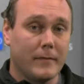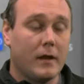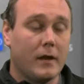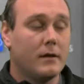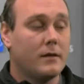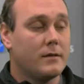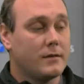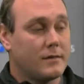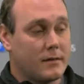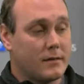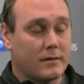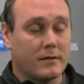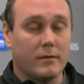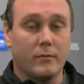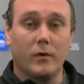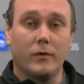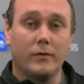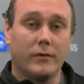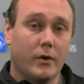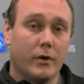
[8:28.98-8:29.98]
the system will
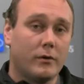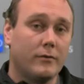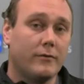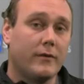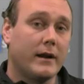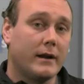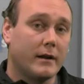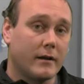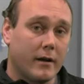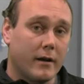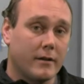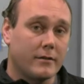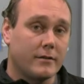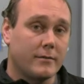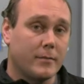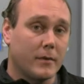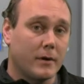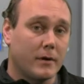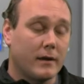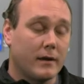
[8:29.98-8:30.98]
notify your
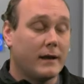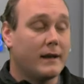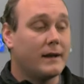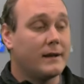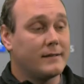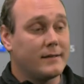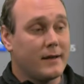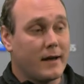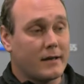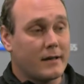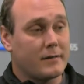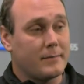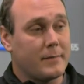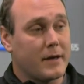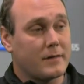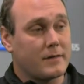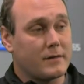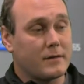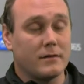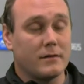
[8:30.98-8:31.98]
customer in a text
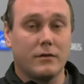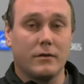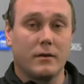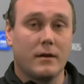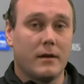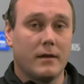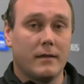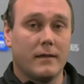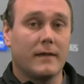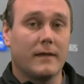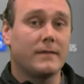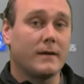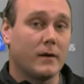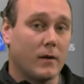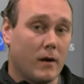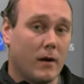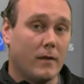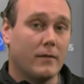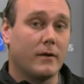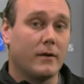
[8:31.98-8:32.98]
message that they're
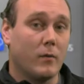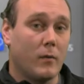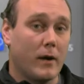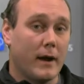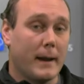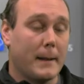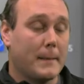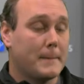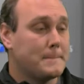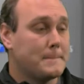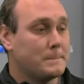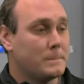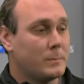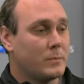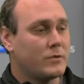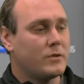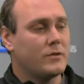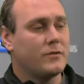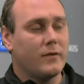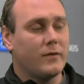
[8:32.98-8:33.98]
on their way,
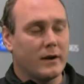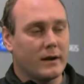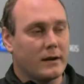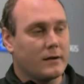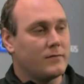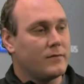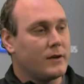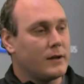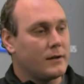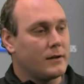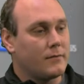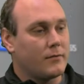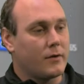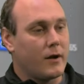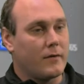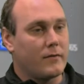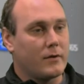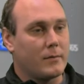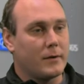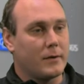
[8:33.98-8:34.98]
which is very convenient for
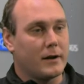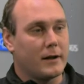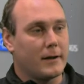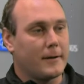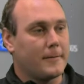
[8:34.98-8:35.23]
everybody.